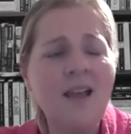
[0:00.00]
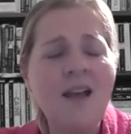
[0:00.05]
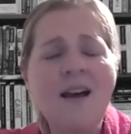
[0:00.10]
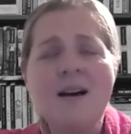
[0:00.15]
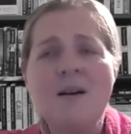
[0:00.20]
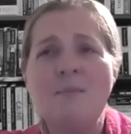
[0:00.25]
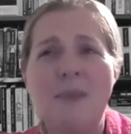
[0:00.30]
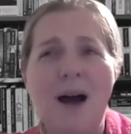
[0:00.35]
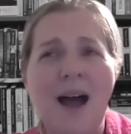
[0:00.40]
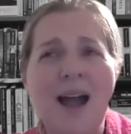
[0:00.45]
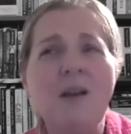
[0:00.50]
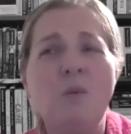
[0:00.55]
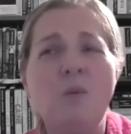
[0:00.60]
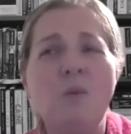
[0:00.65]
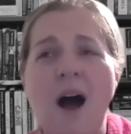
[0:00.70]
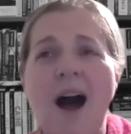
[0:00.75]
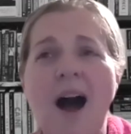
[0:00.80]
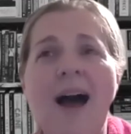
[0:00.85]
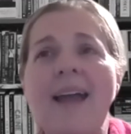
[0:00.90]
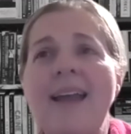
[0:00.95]
My
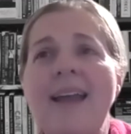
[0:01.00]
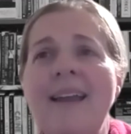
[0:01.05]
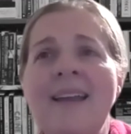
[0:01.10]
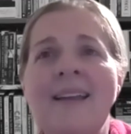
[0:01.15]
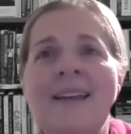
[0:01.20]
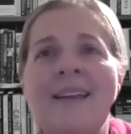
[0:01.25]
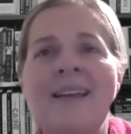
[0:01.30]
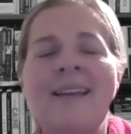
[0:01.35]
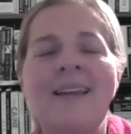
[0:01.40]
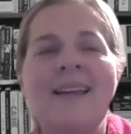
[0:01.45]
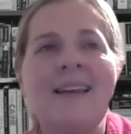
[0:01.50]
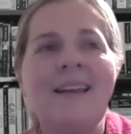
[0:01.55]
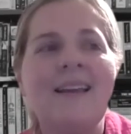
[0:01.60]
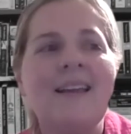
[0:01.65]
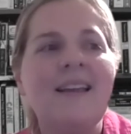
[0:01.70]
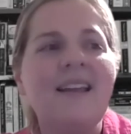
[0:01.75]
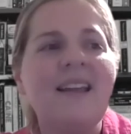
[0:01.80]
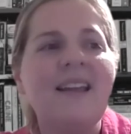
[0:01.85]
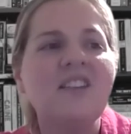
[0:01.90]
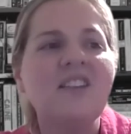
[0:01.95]
why
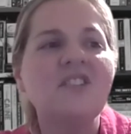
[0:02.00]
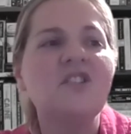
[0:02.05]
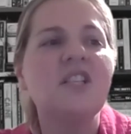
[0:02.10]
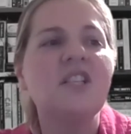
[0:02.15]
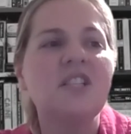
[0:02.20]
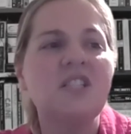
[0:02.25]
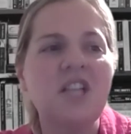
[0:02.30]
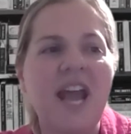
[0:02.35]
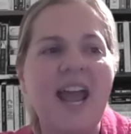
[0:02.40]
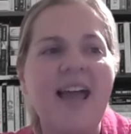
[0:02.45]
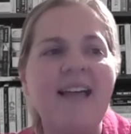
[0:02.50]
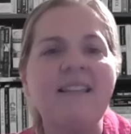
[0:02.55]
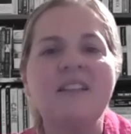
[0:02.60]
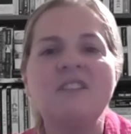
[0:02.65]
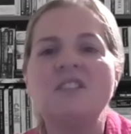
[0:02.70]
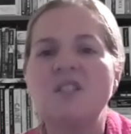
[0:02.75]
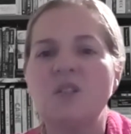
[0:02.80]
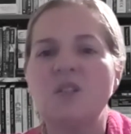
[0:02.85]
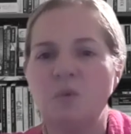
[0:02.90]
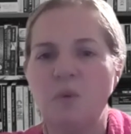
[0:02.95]
is to
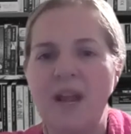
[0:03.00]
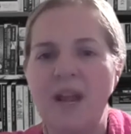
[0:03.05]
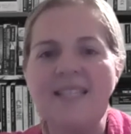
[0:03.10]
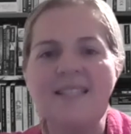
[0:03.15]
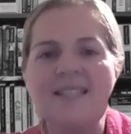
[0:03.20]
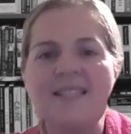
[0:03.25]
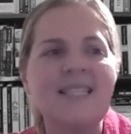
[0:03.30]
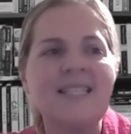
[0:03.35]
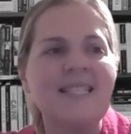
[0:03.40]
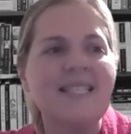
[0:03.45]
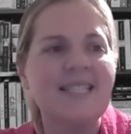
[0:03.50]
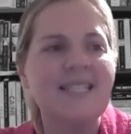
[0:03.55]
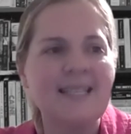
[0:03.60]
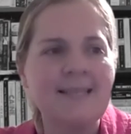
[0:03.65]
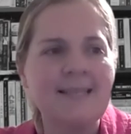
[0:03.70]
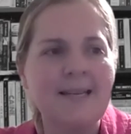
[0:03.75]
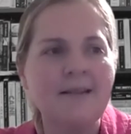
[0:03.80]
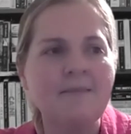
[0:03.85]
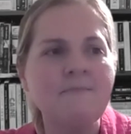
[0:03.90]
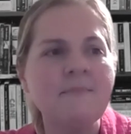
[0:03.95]
challenge the racist
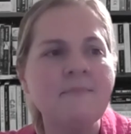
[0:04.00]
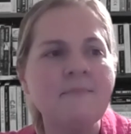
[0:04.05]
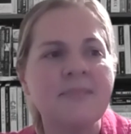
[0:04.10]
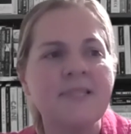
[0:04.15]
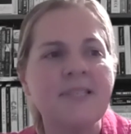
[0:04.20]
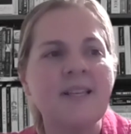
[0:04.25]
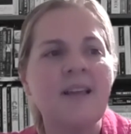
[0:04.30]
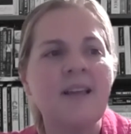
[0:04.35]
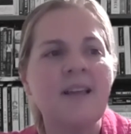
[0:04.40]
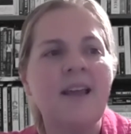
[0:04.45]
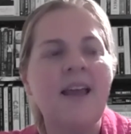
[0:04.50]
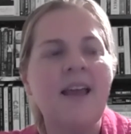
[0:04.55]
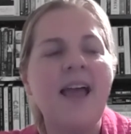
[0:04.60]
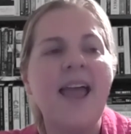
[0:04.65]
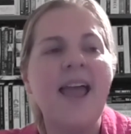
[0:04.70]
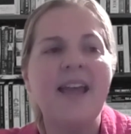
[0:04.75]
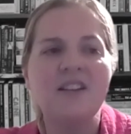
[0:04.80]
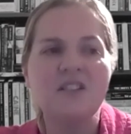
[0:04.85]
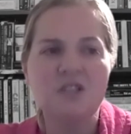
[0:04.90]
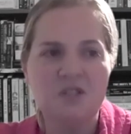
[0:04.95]
systems
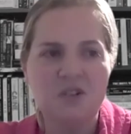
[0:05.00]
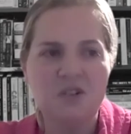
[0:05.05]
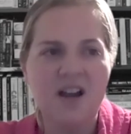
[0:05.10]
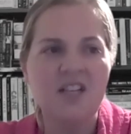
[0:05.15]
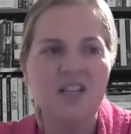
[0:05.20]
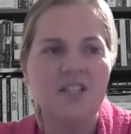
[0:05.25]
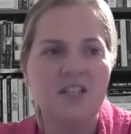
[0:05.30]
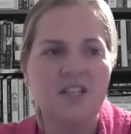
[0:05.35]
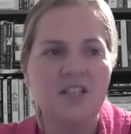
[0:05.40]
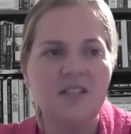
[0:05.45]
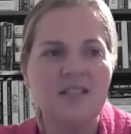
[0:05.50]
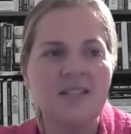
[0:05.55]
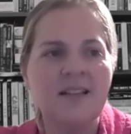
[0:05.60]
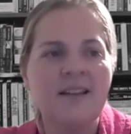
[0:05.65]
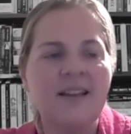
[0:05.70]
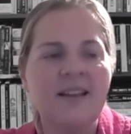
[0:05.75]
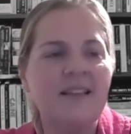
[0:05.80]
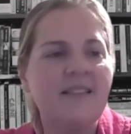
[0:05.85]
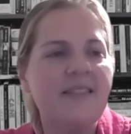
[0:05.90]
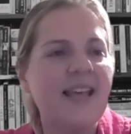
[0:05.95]
and structures
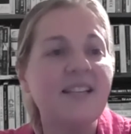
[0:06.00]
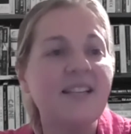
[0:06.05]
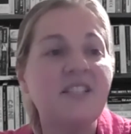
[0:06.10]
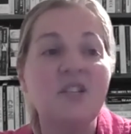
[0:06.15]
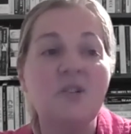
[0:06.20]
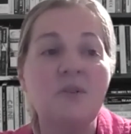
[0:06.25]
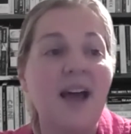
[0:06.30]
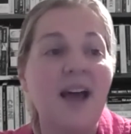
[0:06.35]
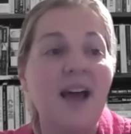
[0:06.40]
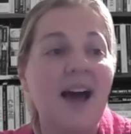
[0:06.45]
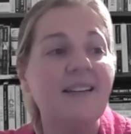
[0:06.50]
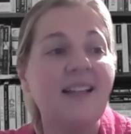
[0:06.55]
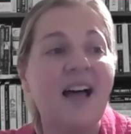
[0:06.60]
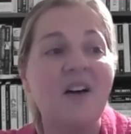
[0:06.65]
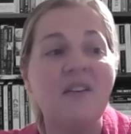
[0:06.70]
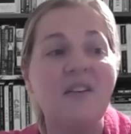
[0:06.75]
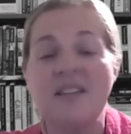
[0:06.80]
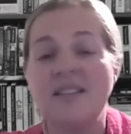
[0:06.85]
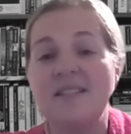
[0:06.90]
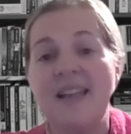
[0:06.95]
that do not
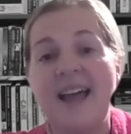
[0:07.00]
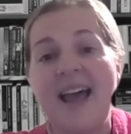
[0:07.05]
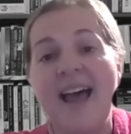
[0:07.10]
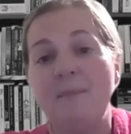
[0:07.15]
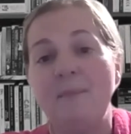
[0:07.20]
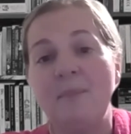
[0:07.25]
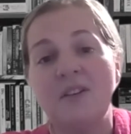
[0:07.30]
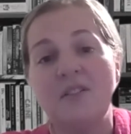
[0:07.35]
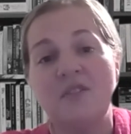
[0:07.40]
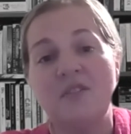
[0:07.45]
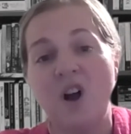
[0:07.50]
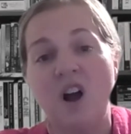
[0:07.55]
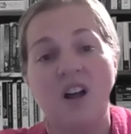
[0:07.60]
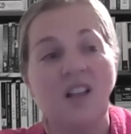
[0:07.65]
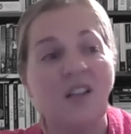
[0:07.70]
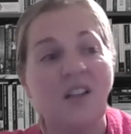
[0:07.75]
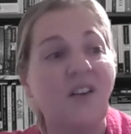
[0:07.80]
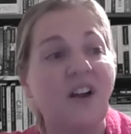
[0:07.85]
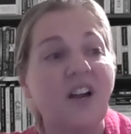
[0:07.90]
allow this to happen for all of our